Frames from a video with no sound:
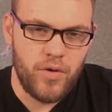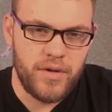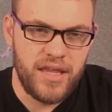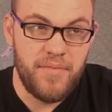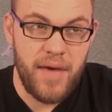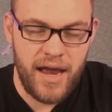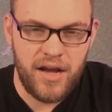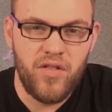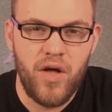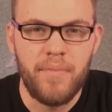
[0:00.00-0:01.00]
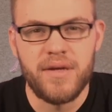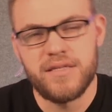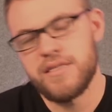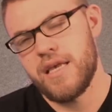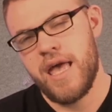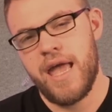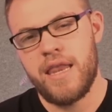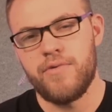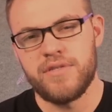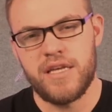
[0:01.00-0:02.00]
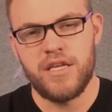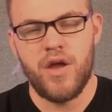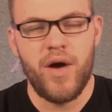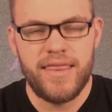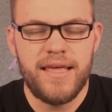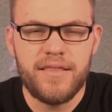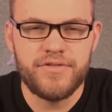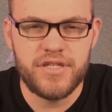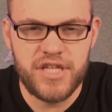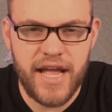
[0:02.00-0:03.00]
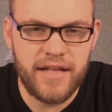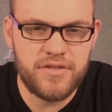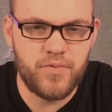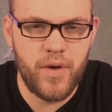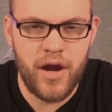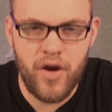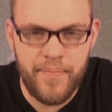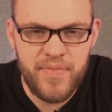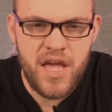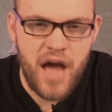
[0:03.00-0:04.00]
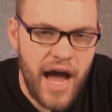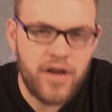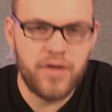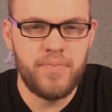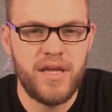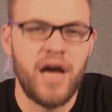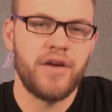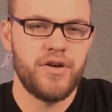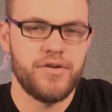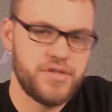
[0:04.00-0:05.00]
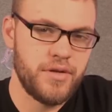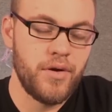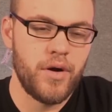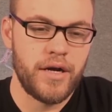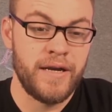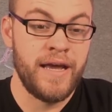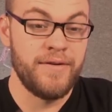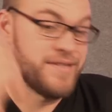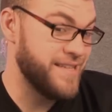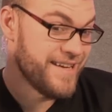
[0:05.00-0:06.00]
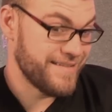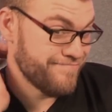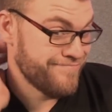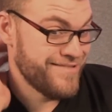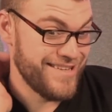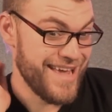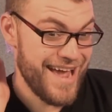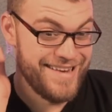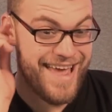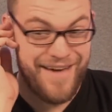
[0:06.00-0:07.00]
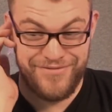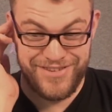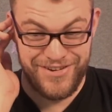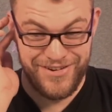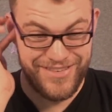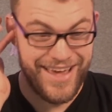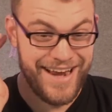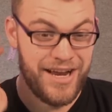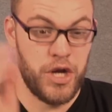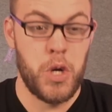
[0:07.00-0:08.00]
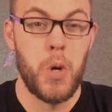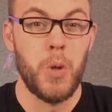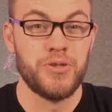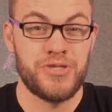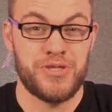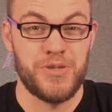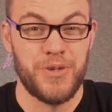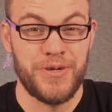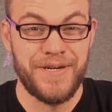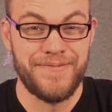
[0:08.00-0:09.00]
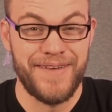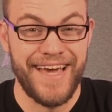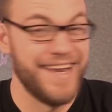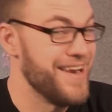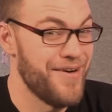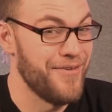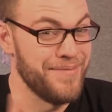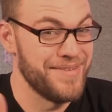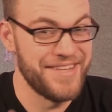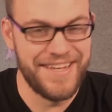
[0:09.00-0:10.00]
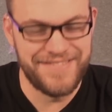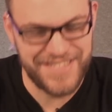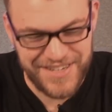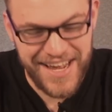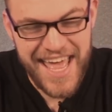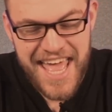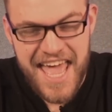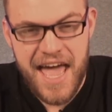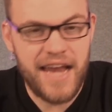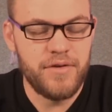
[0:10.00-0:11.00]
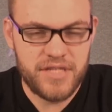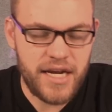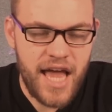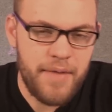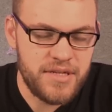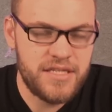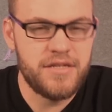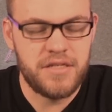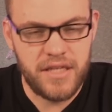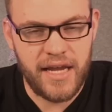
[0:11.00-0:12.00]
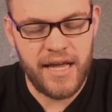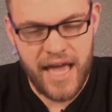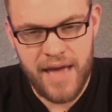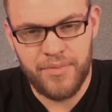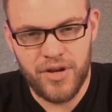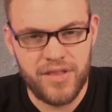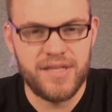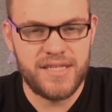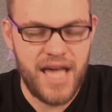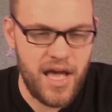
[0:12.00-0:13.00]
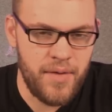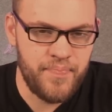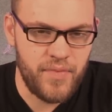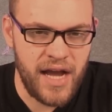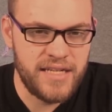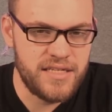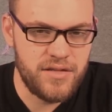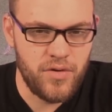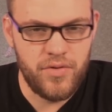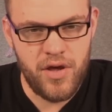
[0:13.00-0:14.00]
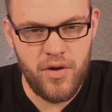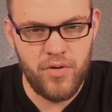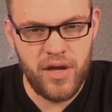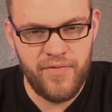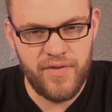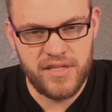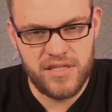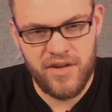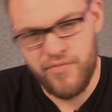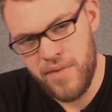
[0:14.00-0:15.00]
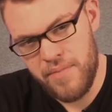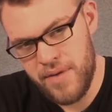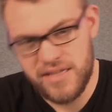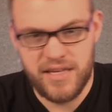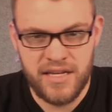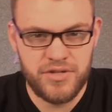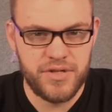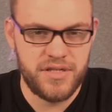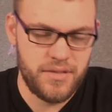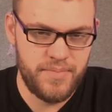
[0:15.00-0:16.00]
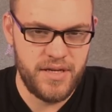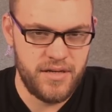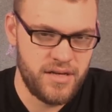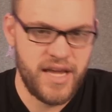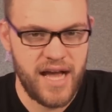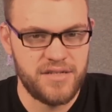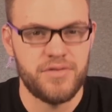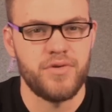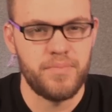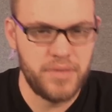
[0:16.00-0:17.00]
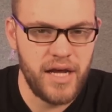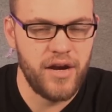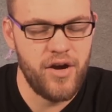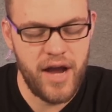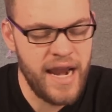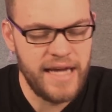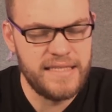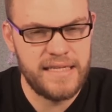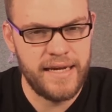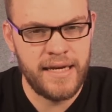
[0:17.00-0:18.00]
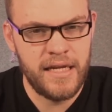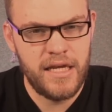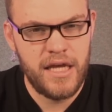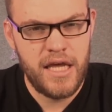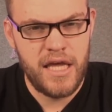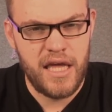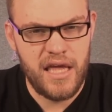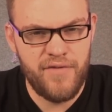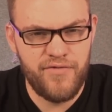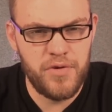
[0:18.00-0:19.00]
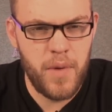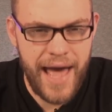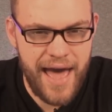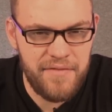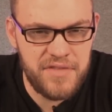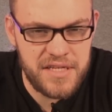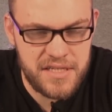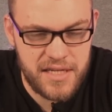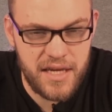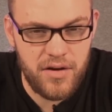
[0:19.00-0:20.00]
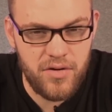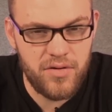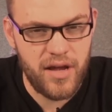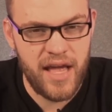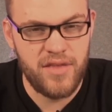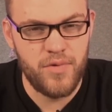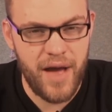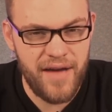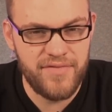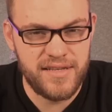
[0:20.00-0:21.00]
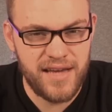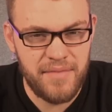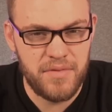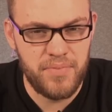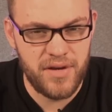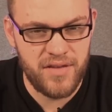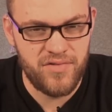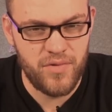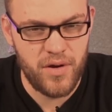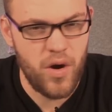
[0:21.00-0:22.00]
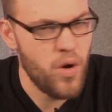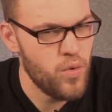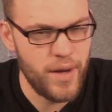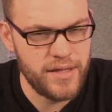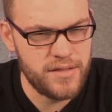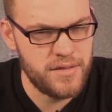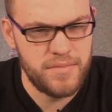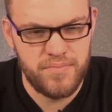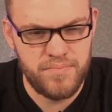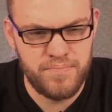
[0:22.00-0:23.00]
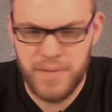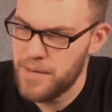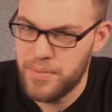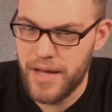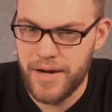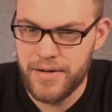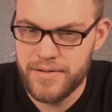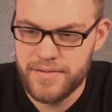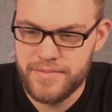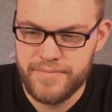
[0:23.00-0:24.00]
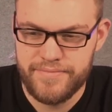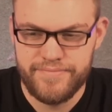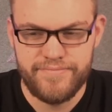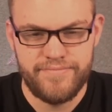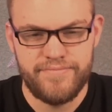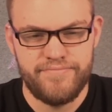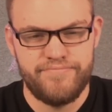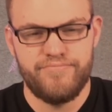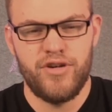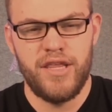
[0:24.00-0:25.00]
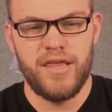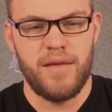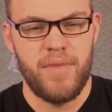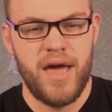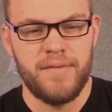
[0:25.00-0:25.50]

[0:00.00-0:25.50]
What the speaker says: with him at Columbus, and he was like, you know, I think there's a chance where I could be on Curse New York. And I was like, yeah, def, dude. Like, cool story, man. No one believes you. And he was like, no, but seriously, like, I am good at this game. I just don't know if it's of my best interest to be a caster or a player. And I said, if you have the skill and you have the time to put into it, always be a player. What do you think, Matt?